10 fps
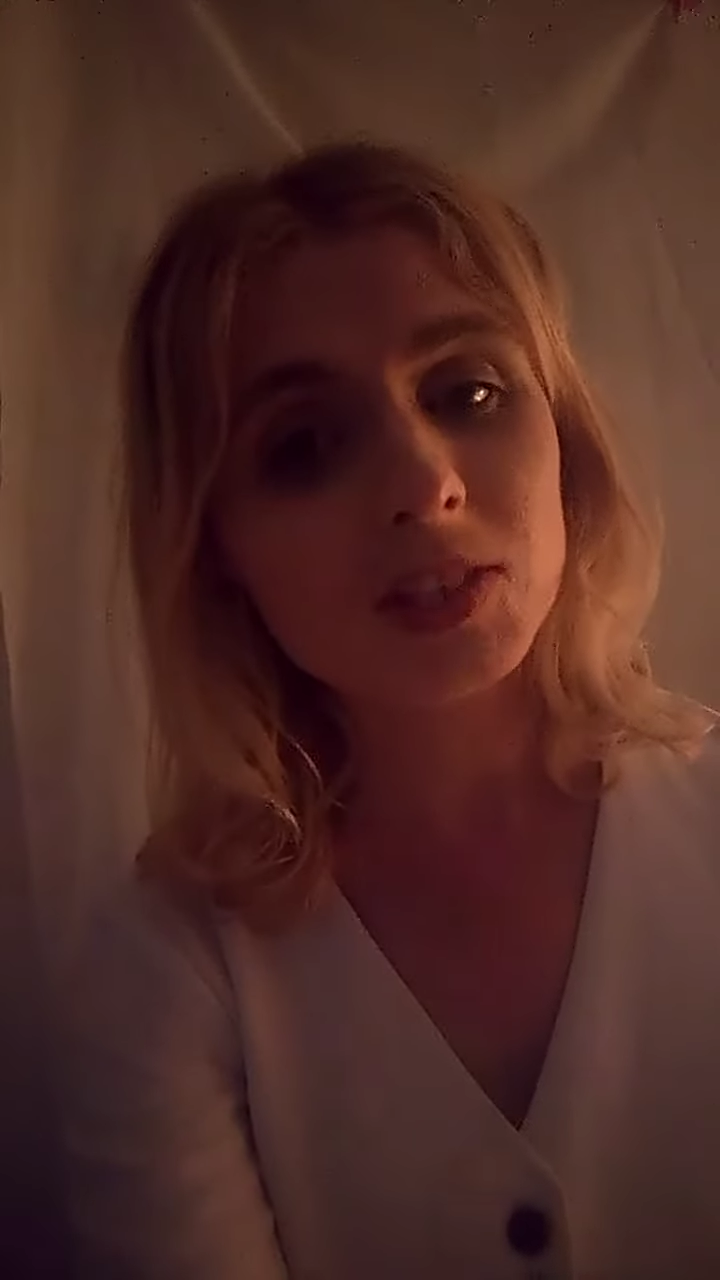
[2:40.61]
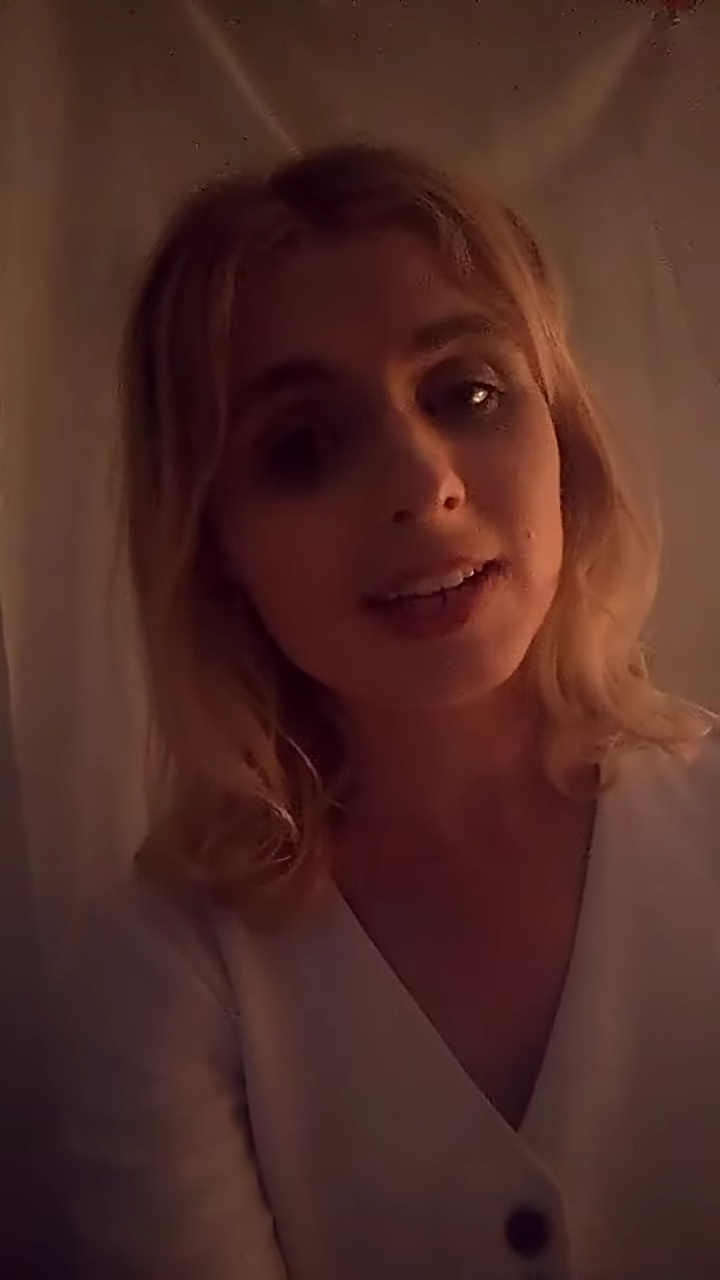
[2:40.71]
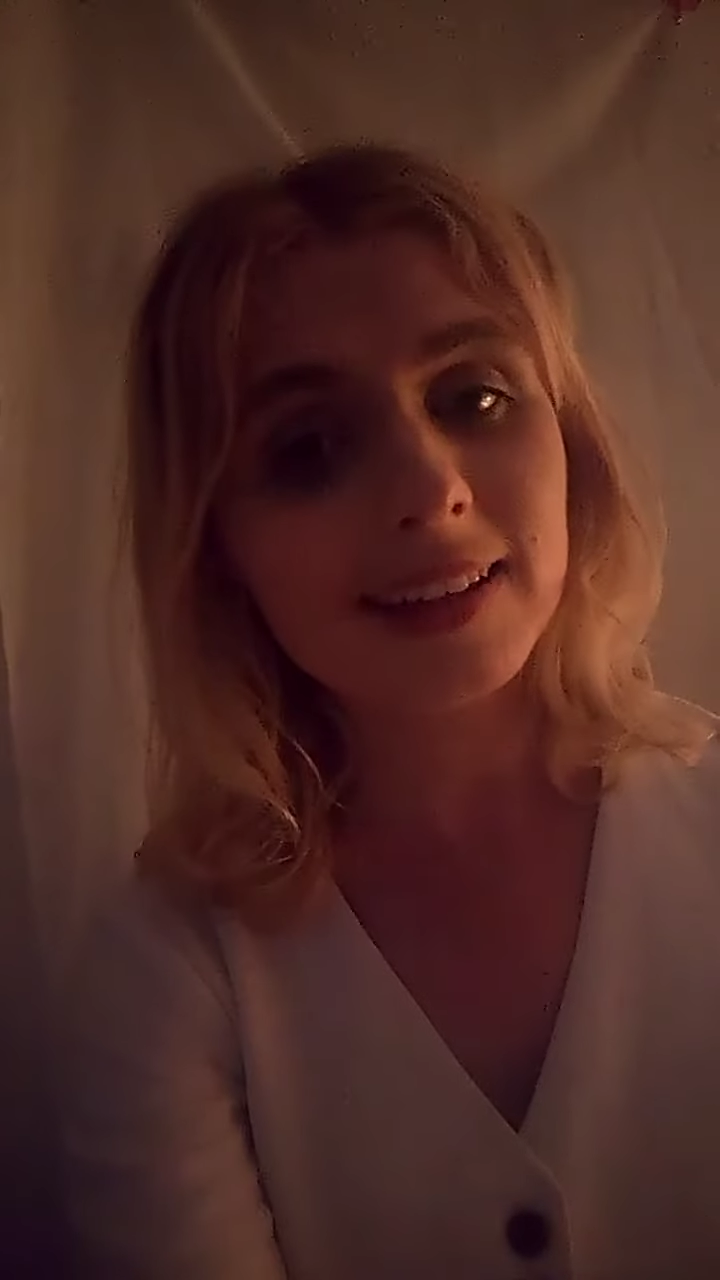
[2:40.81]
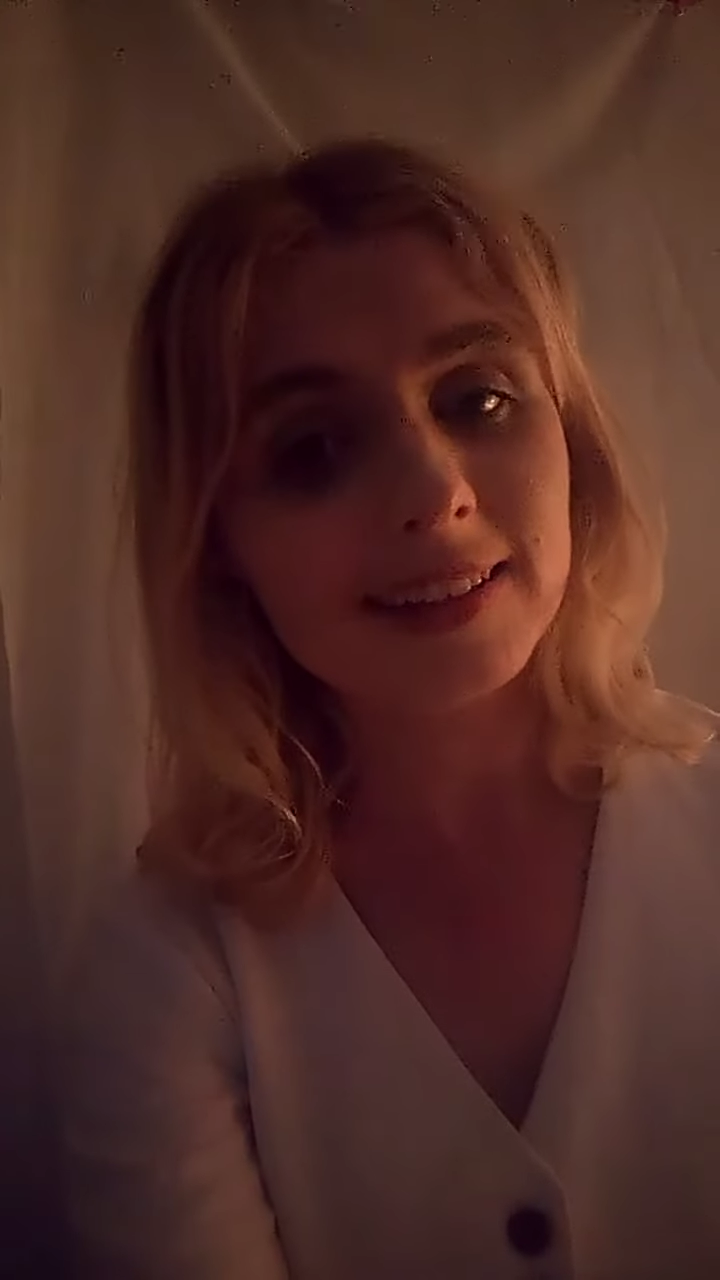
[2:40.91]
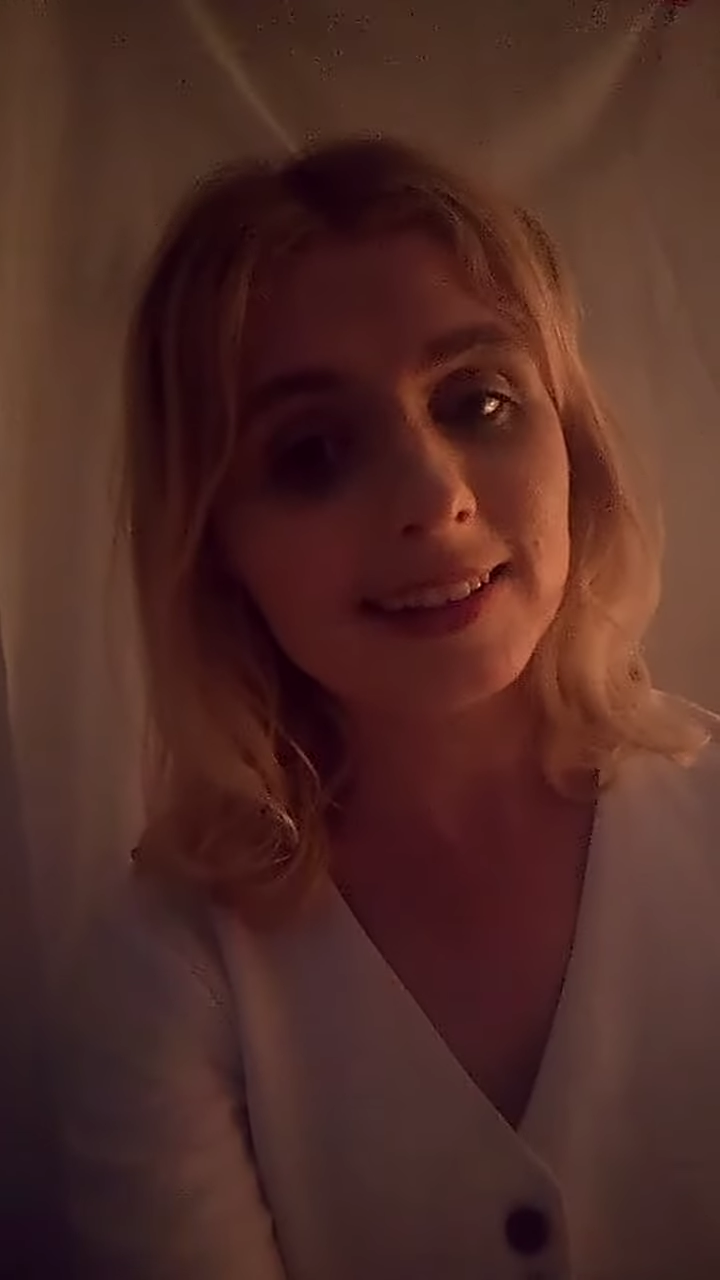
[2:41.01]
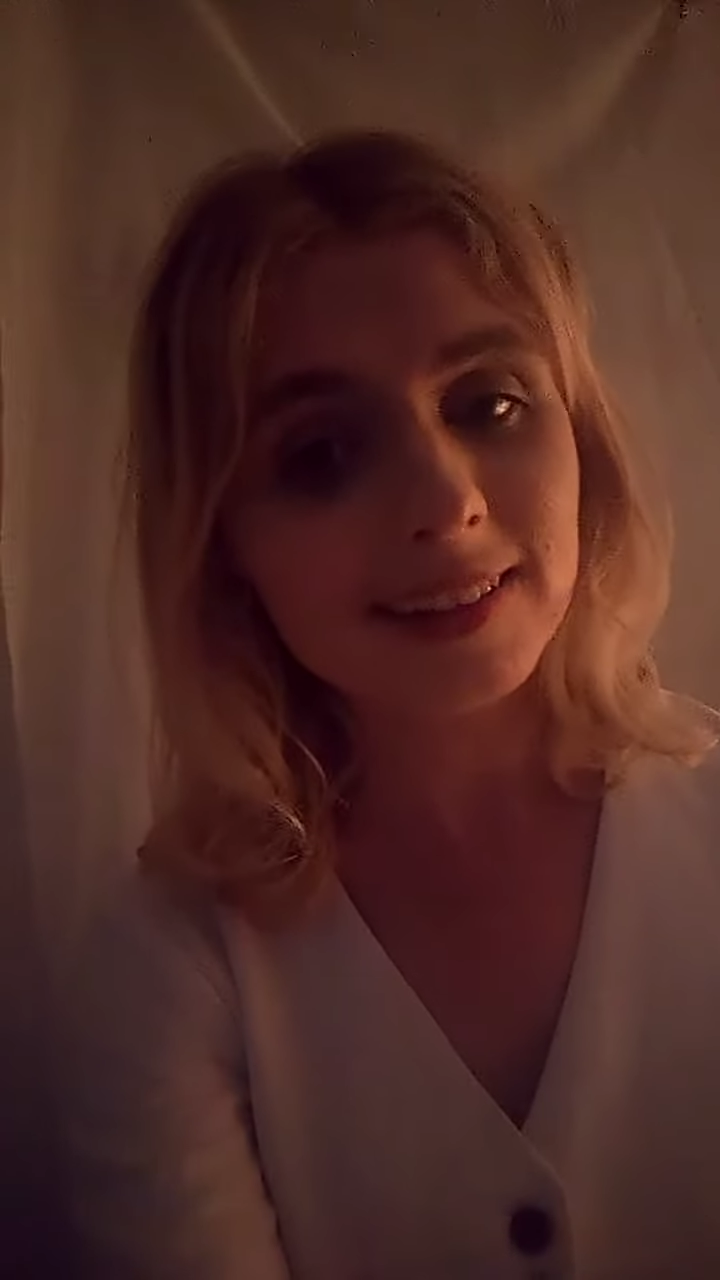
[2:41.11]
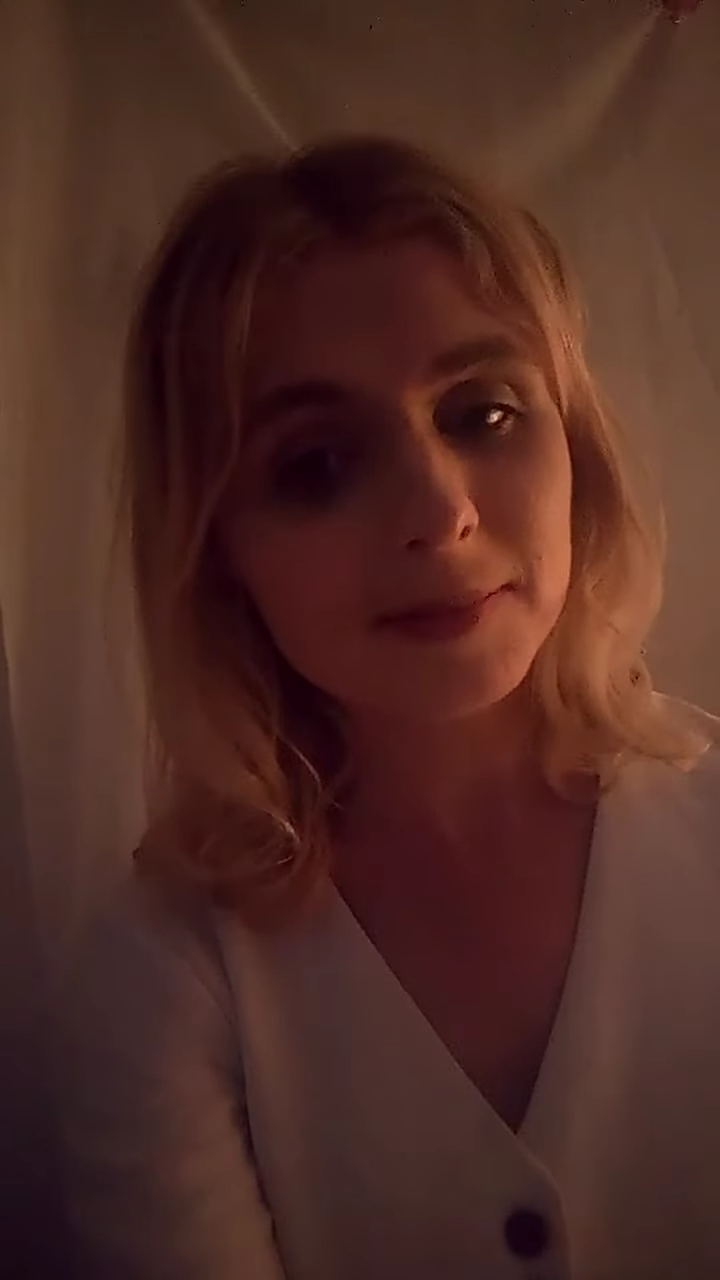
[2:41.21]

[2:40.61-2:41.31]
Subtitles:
channel